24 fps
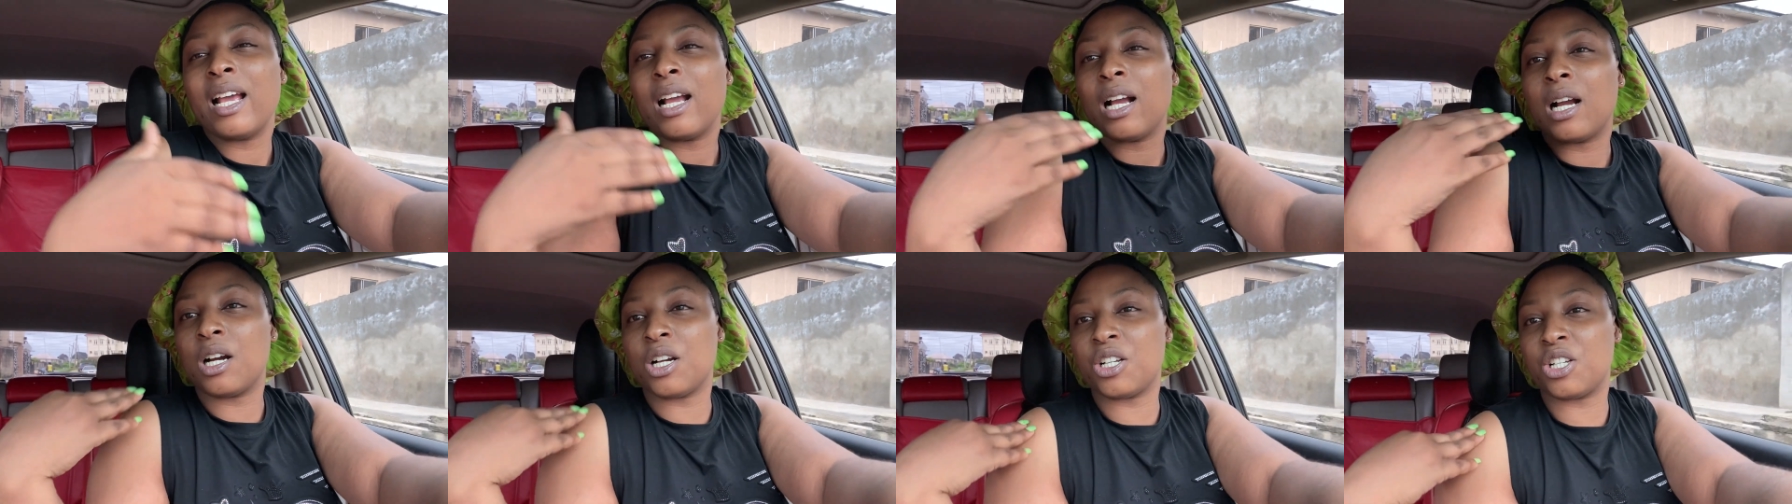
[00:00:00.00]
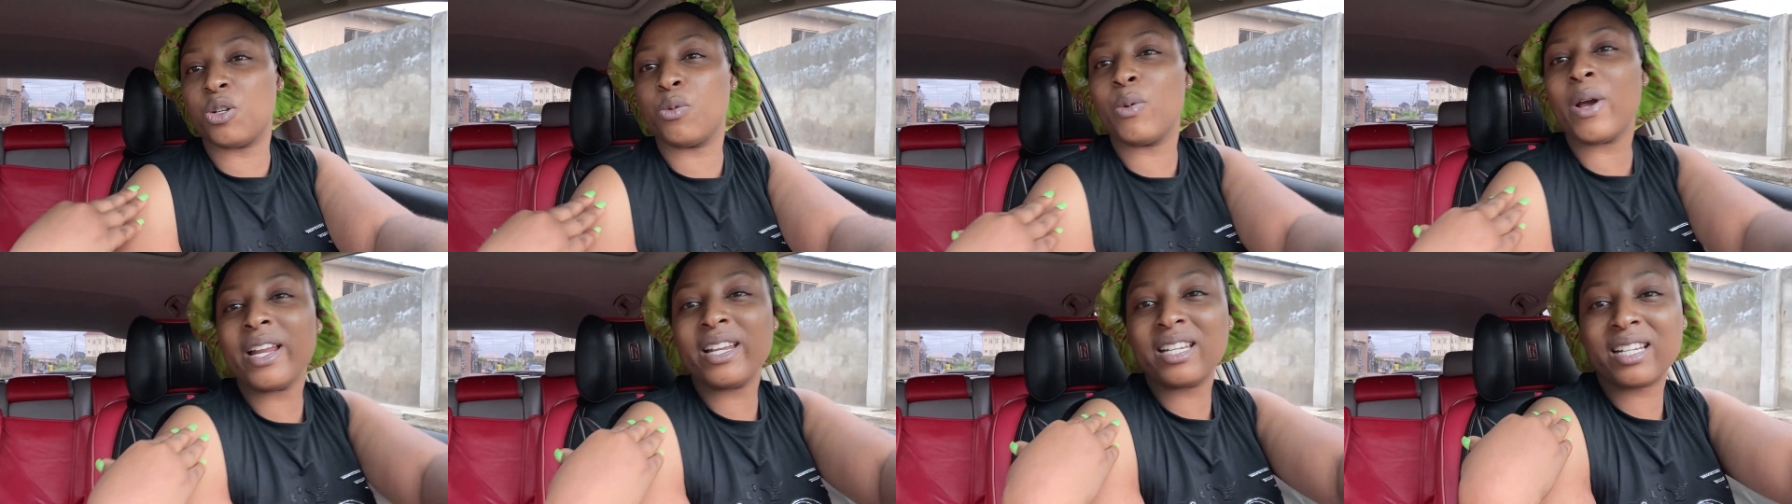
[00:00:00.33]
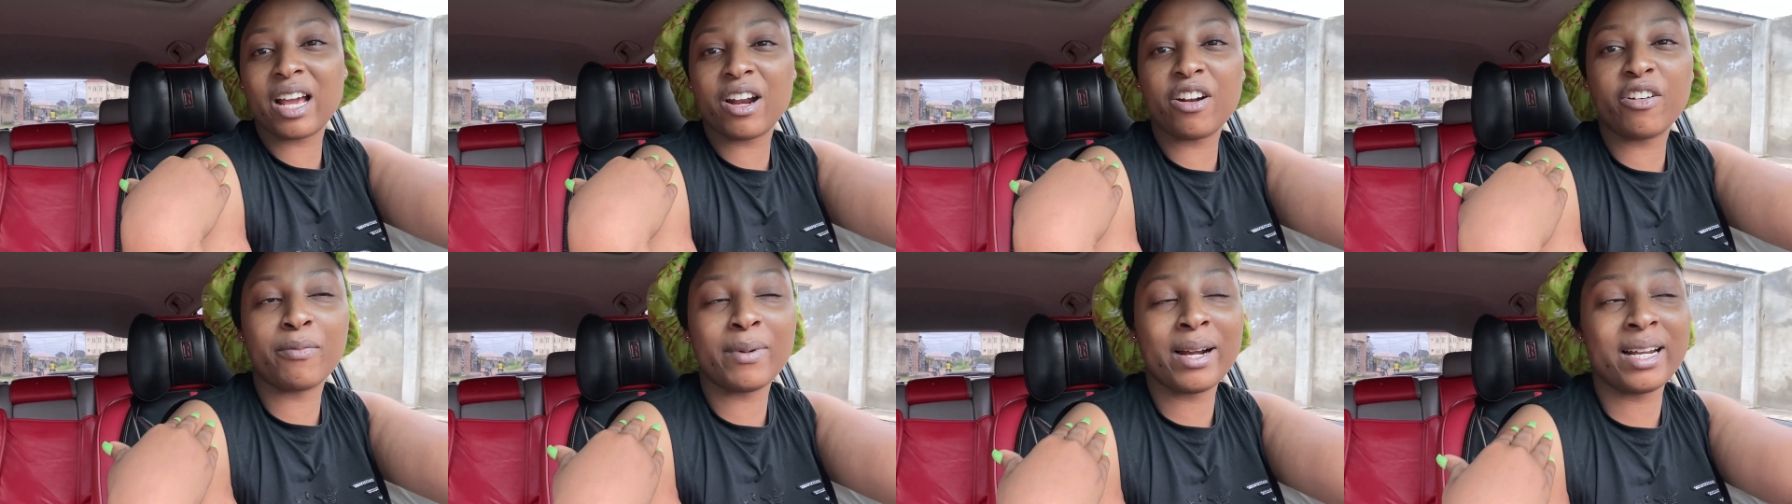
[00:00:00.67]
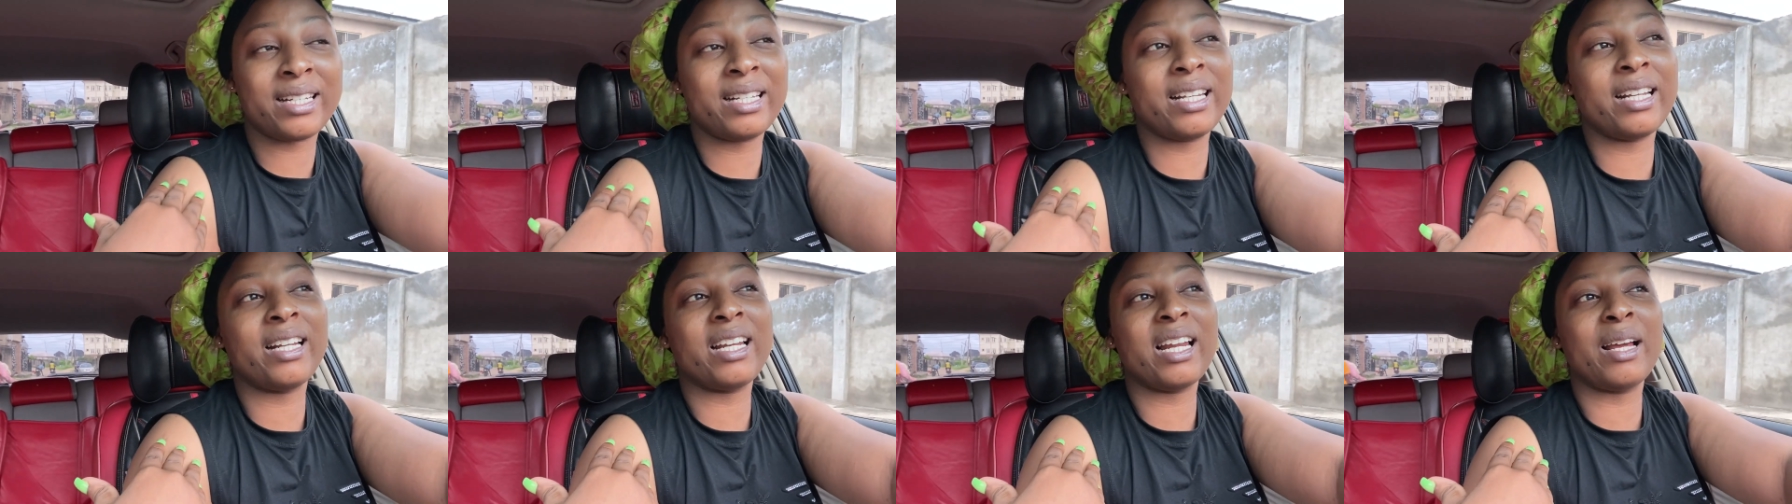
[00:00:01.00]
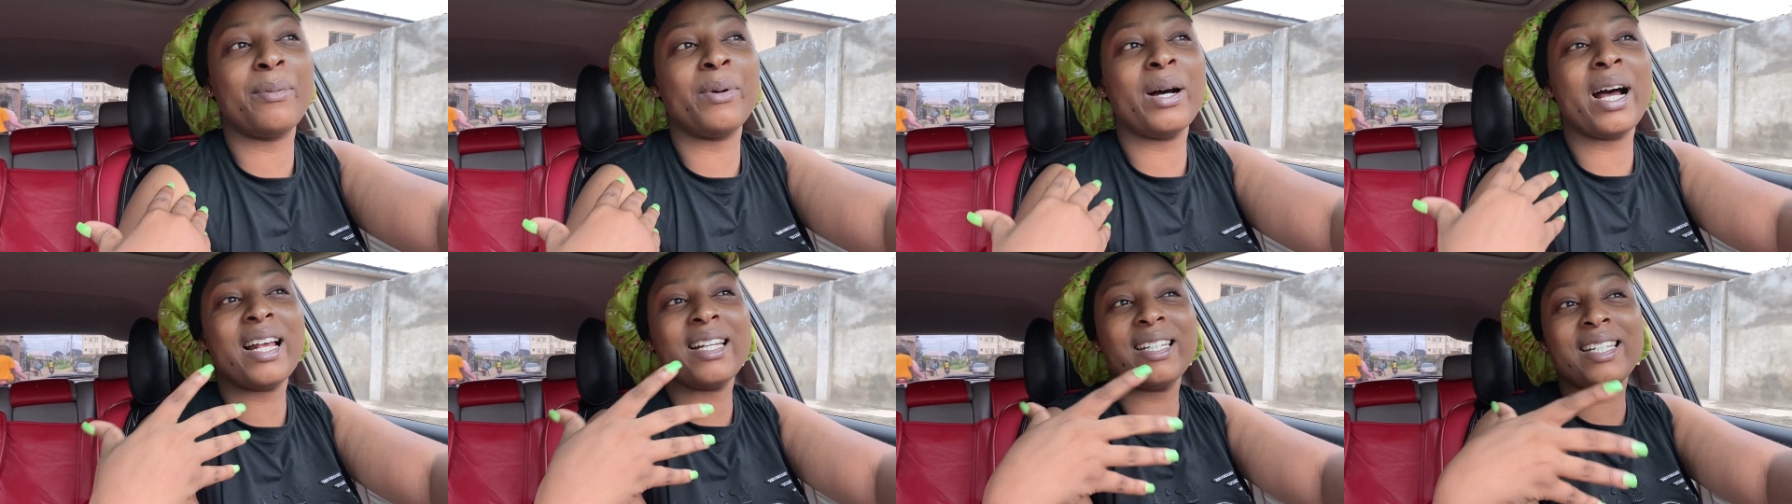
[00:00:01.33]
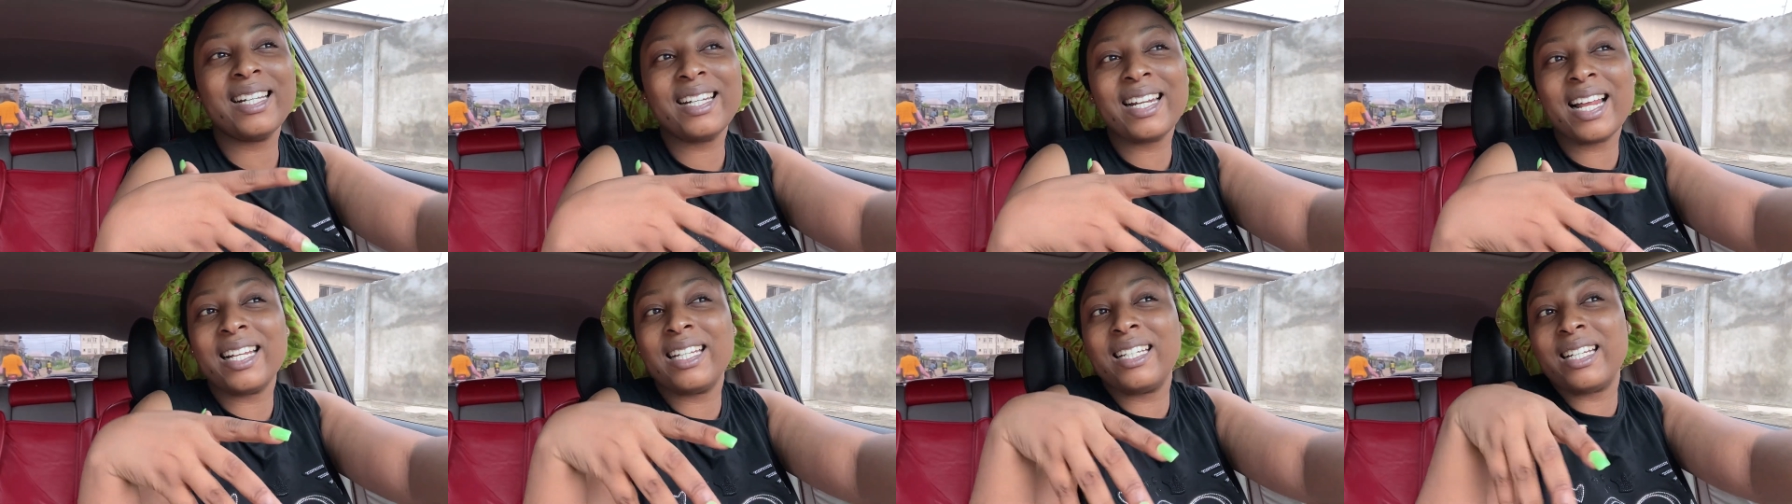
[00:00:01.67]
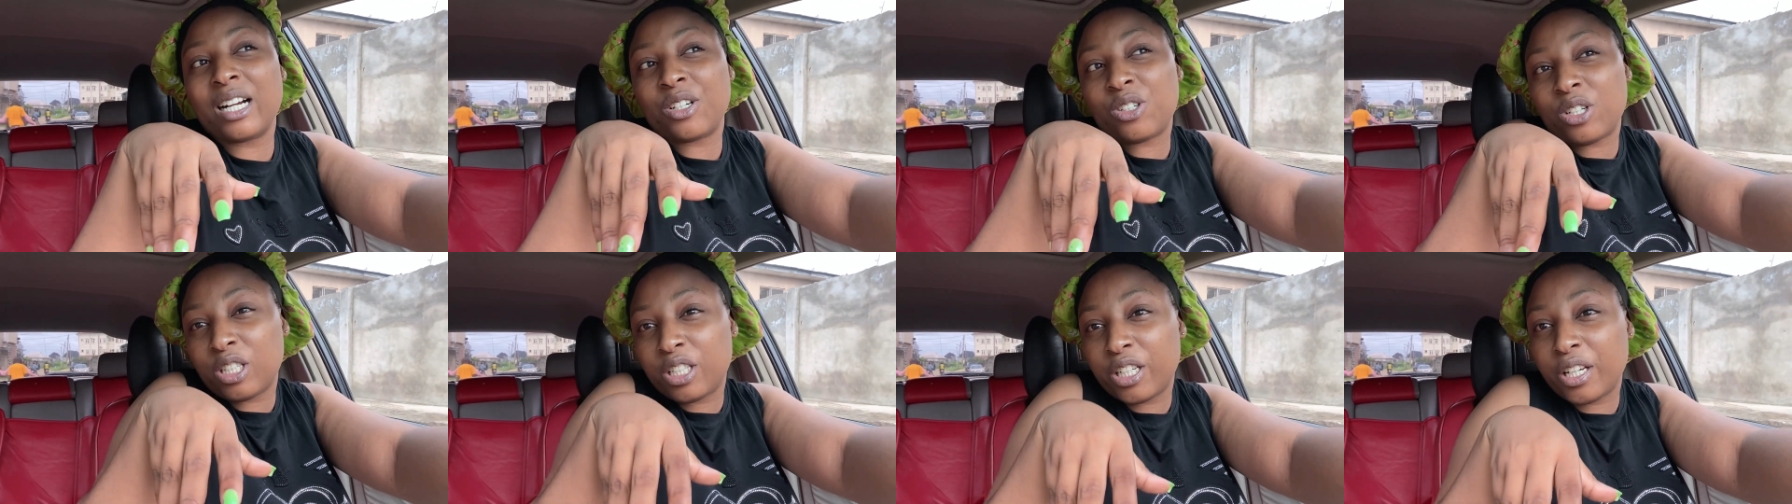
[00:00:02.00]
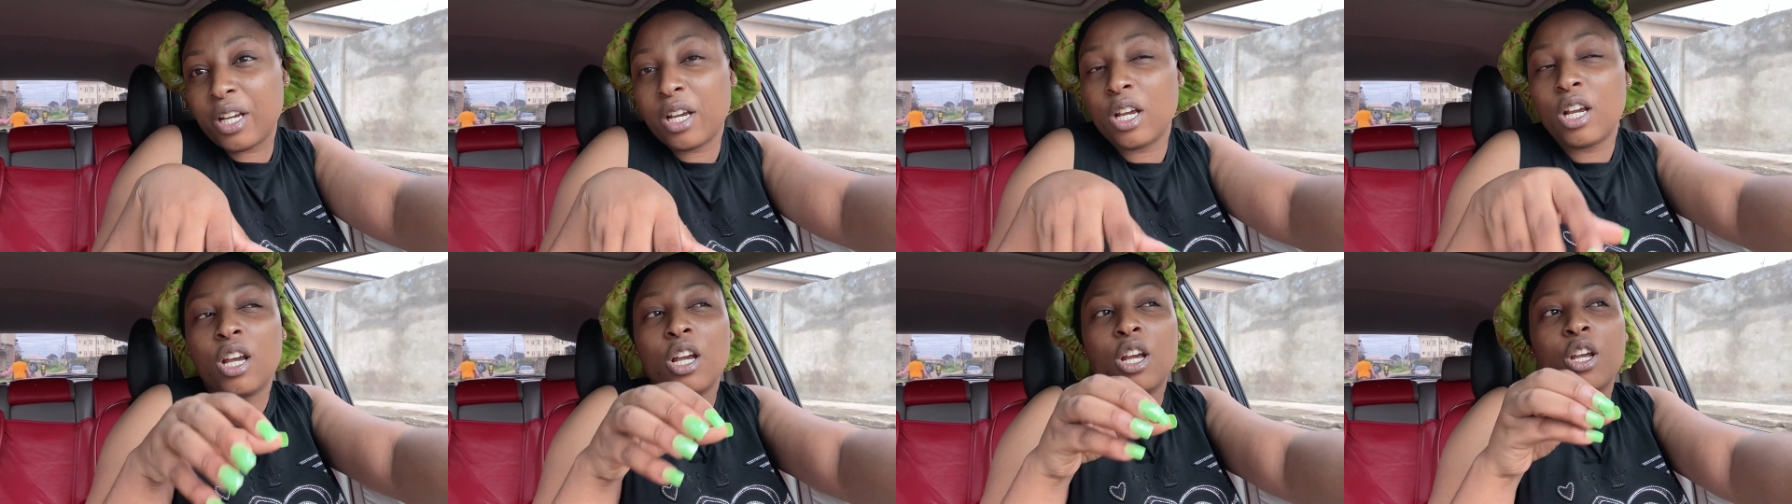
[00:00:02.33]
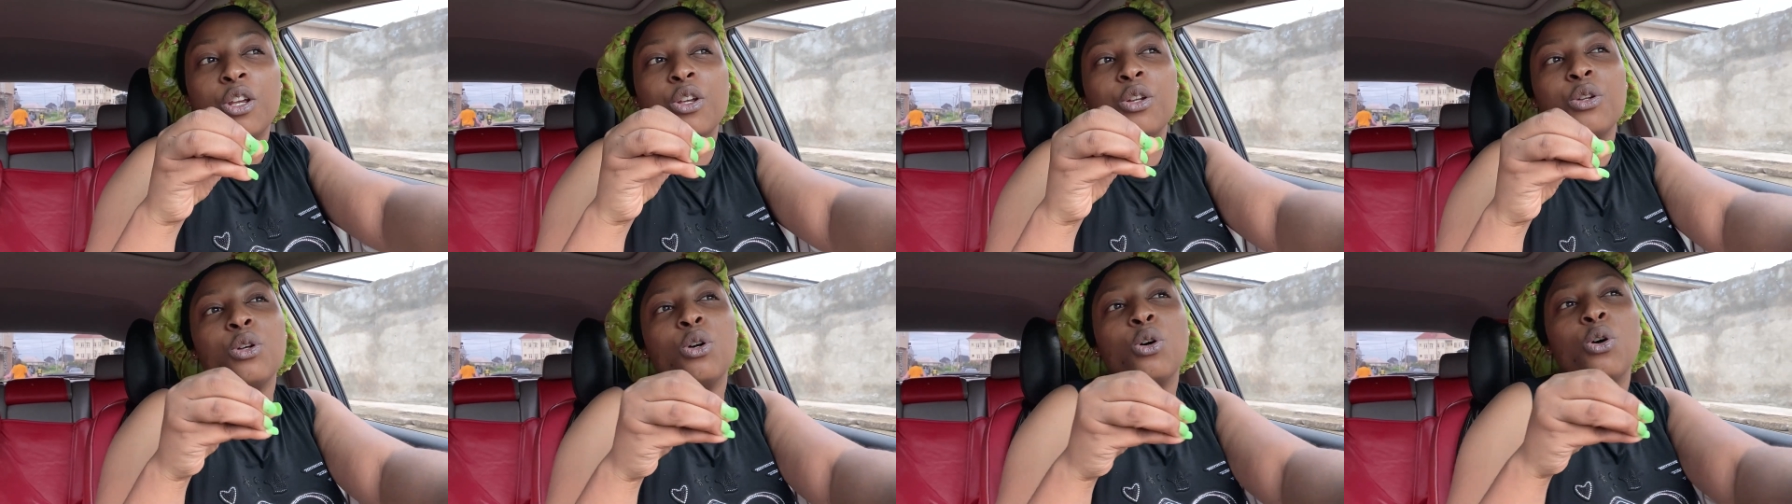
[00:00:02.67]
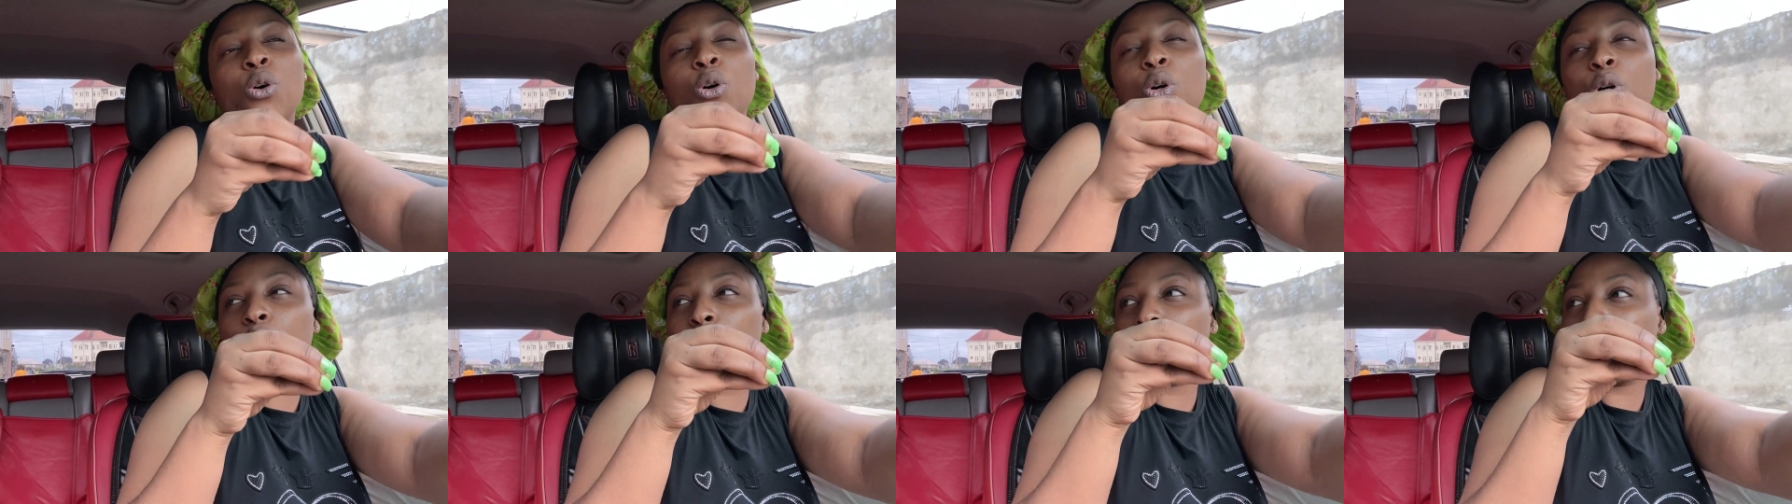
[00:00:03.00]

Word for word: because she wear this kind of my singlet but her singlet is actually you know